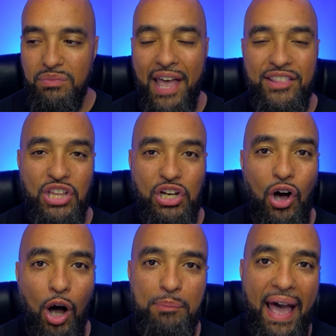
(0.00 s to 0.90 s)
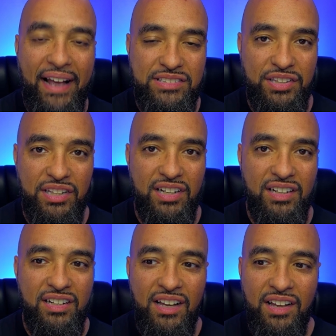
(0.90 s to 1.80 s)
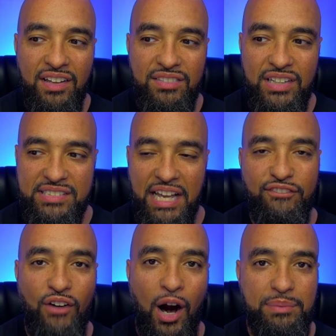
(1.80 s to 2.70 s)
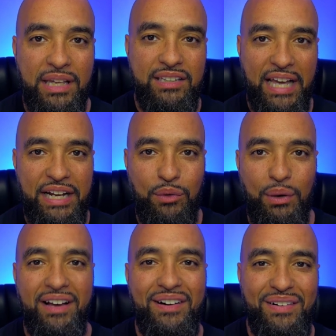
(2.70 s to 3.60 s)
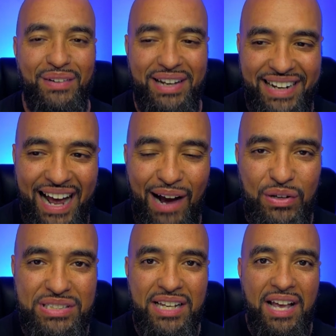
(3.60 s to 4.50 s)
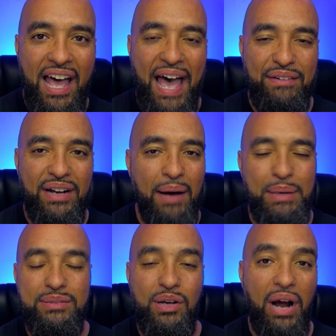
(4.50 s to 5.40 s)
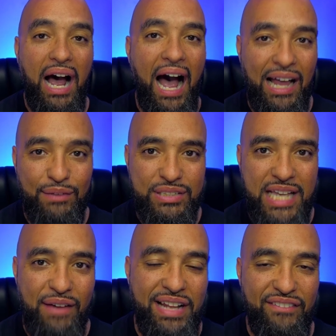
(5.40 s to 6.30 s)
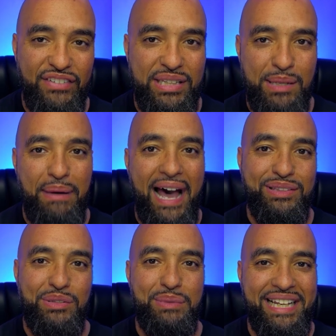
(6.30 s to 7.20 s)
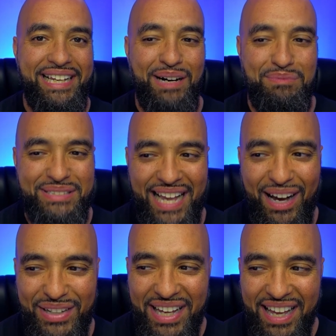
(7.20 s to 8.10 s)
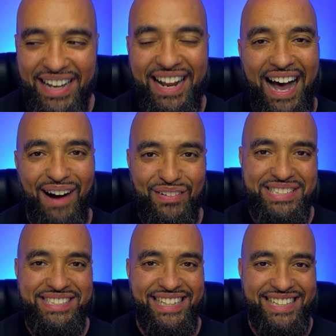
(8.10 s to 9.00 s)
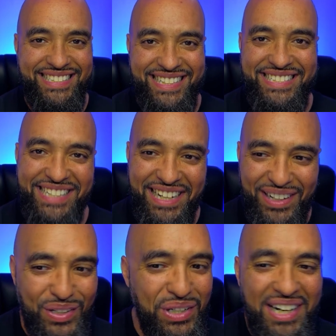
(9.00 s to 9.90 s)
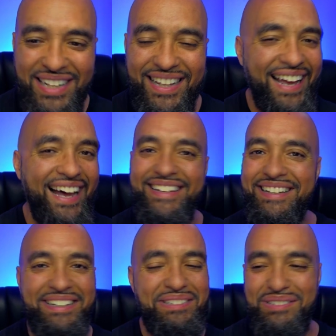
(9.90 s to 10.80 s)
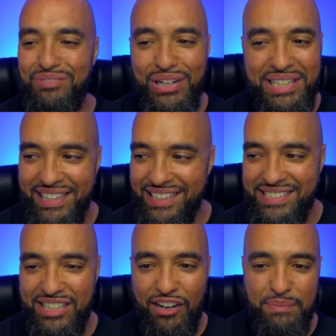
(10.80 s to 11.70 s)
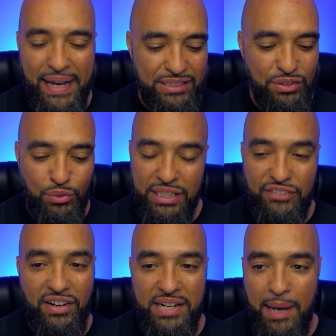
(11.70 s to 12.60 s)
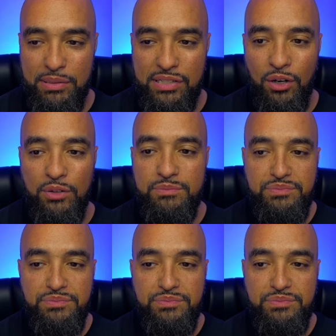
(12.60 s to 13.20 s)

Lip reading: And then the callback to the State Farm thing later when Oliver's having that fit in the bathroom and he comes out and Howard sings the jingle. Like, I get really good stuff, man. It's a really funny episode.